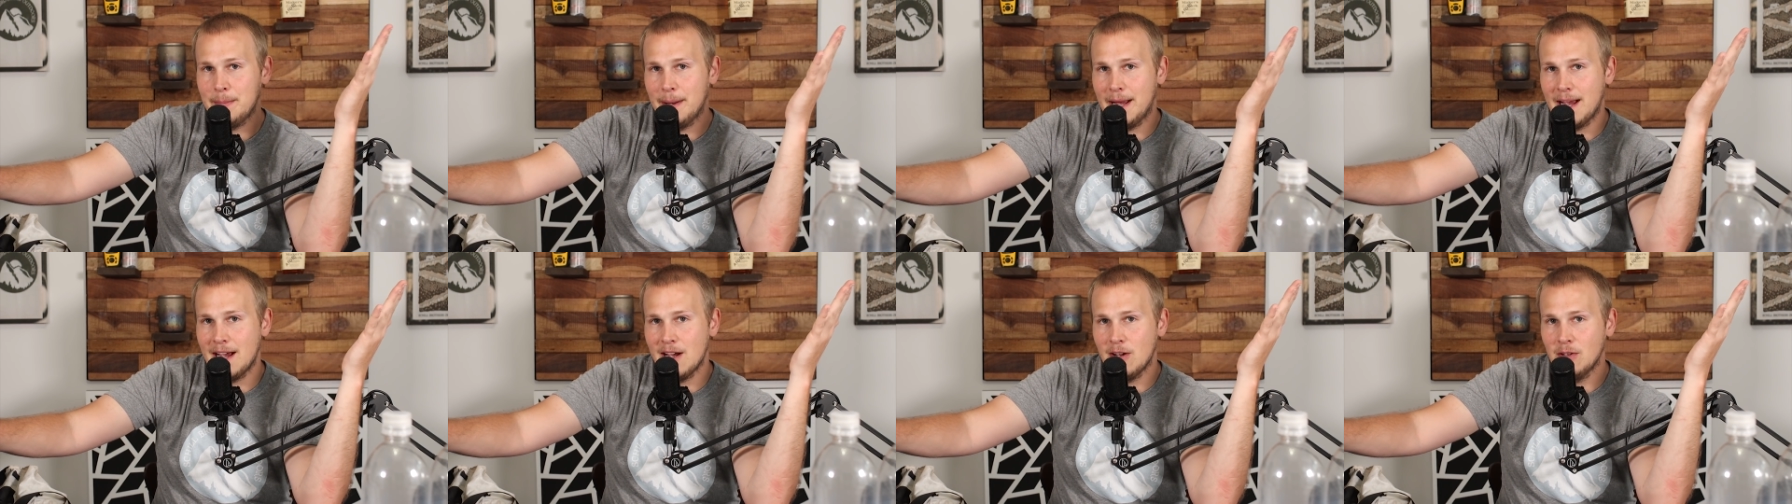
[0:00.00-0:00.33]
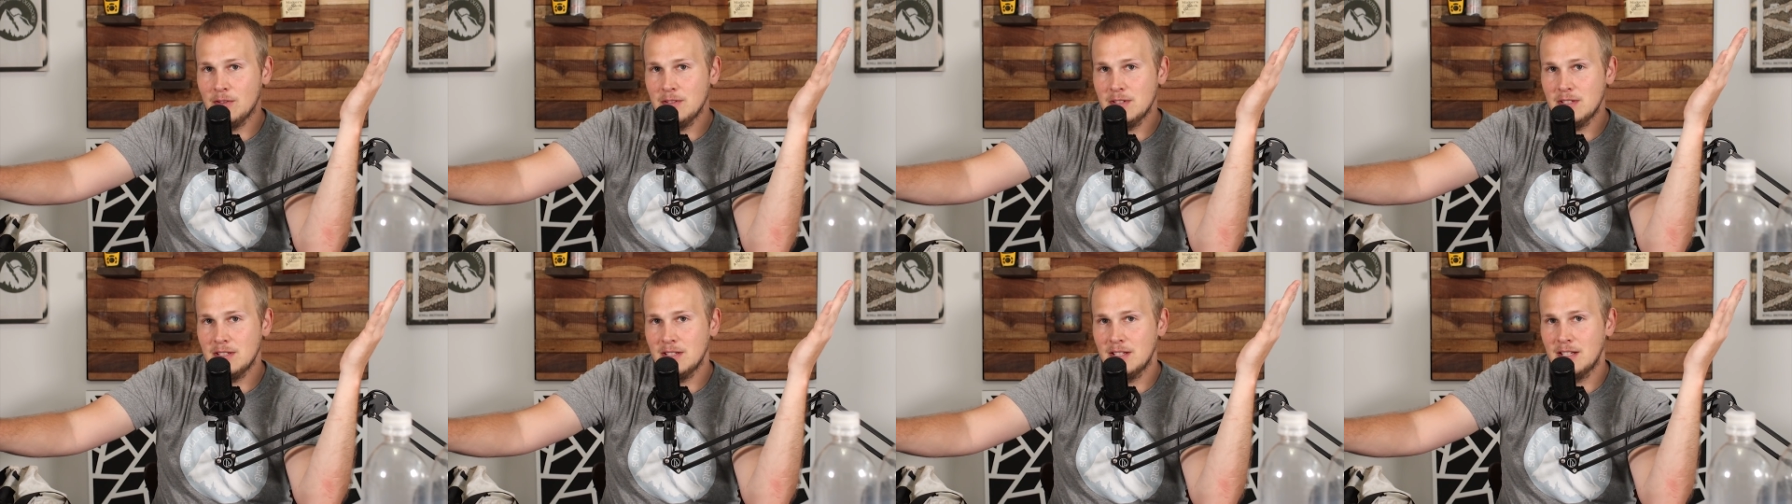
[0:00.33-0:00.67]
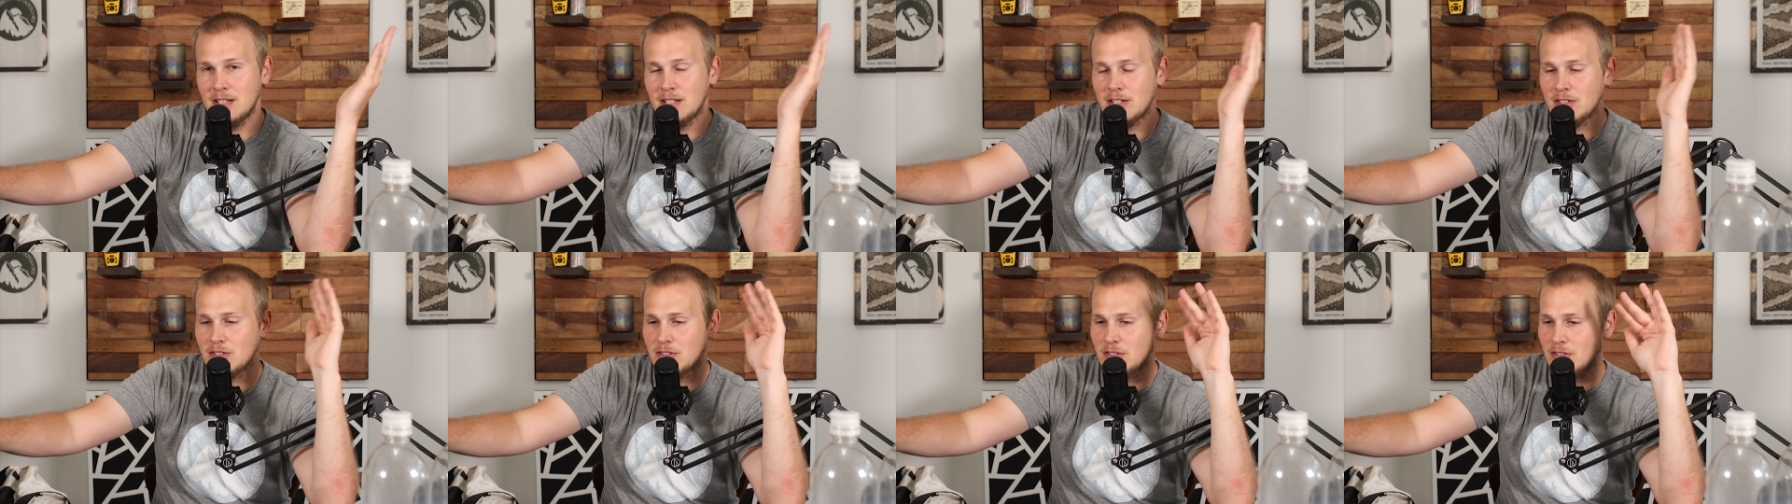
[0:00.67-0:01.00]
pounds.
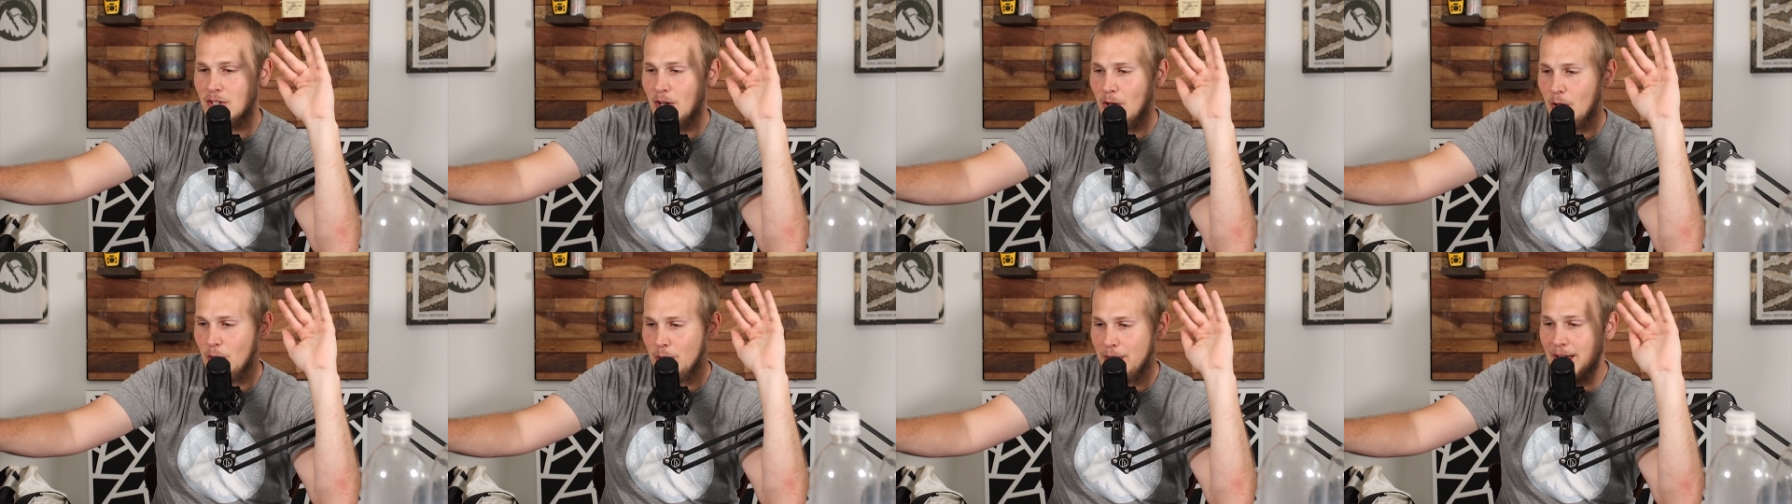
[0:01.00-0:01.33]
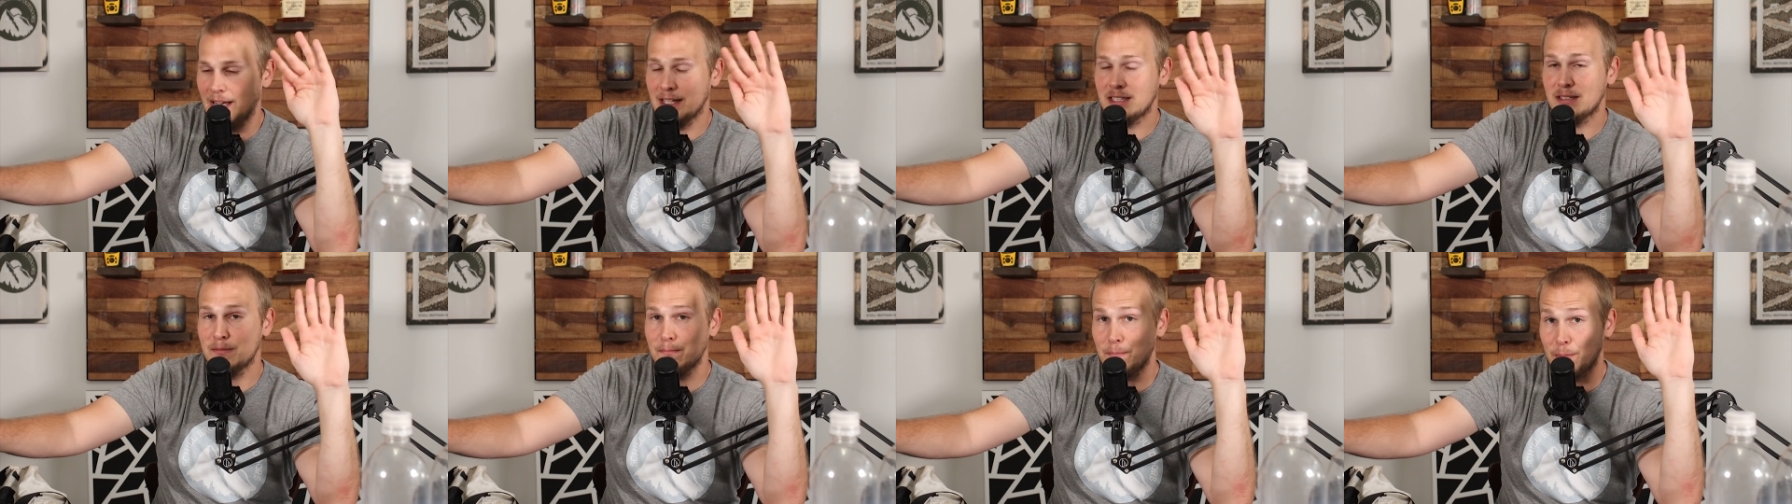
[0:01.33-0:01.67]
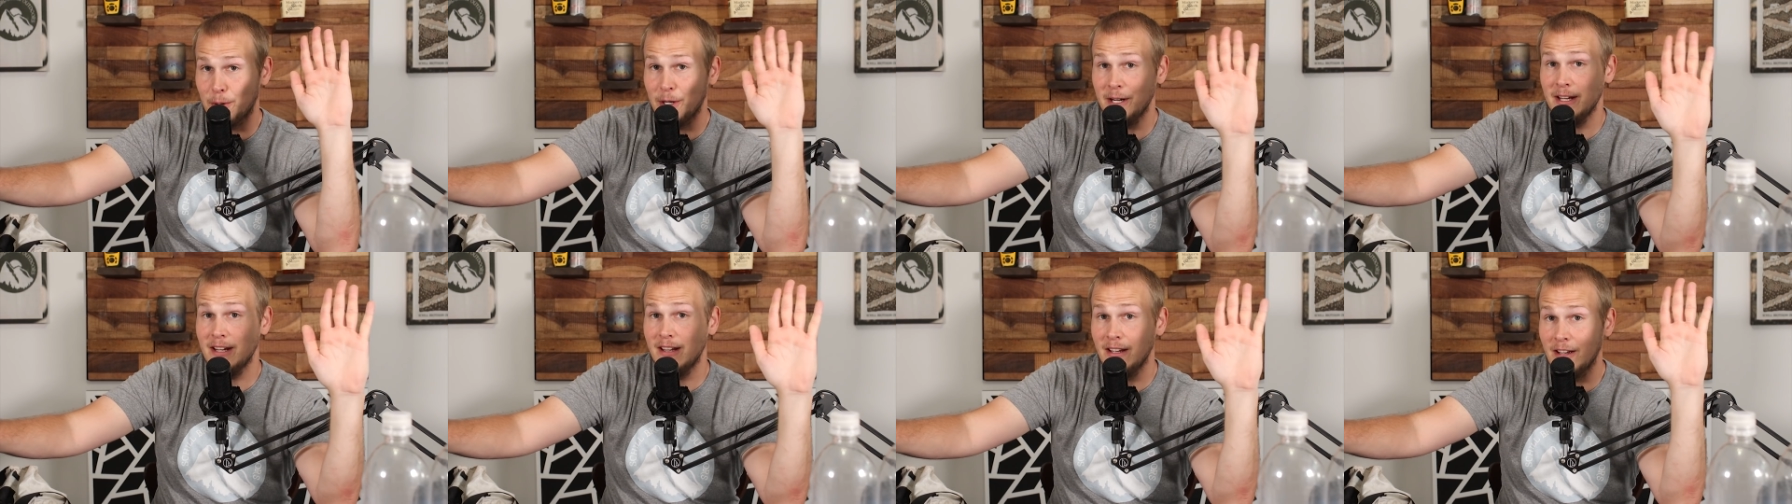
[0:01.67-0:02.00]
So that's
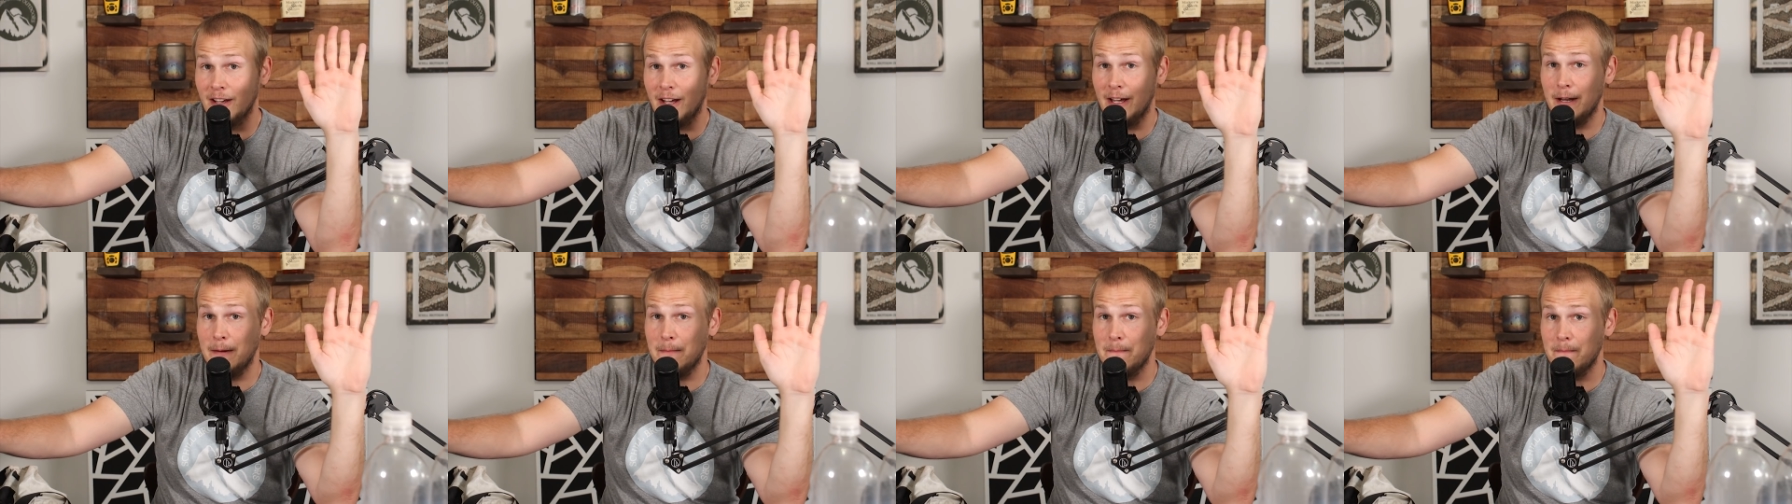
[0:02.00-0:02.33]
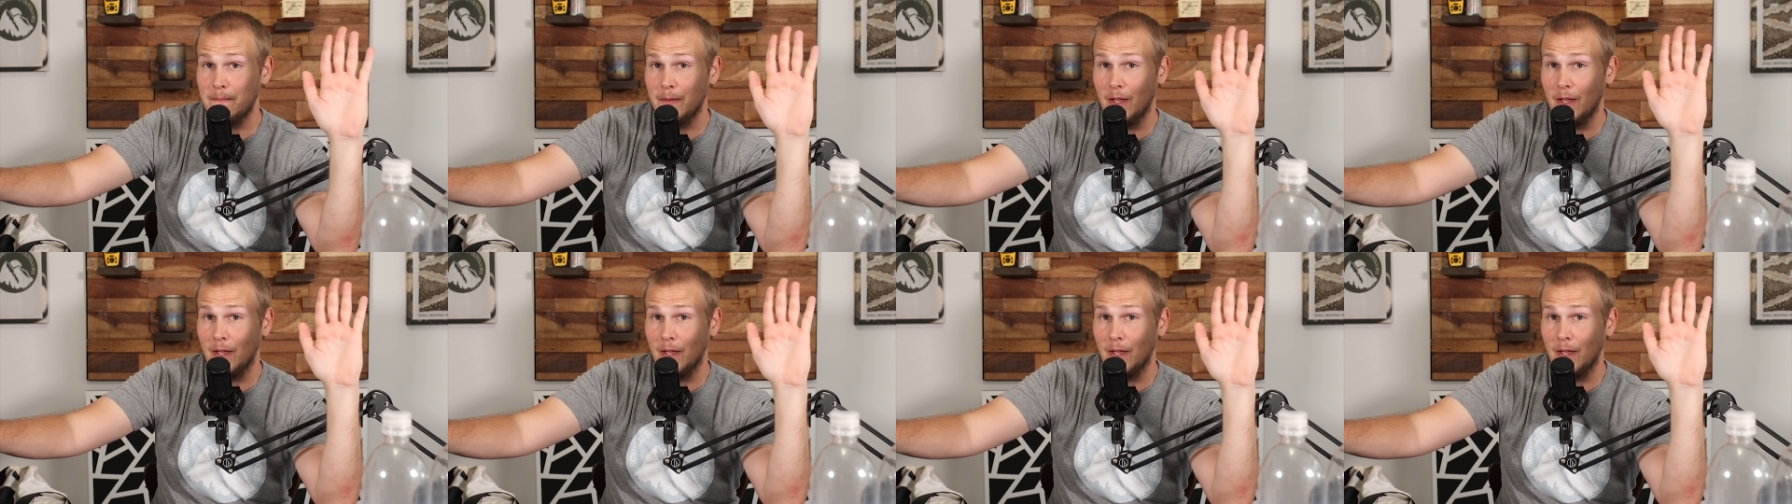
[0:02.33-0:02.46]
pretty good.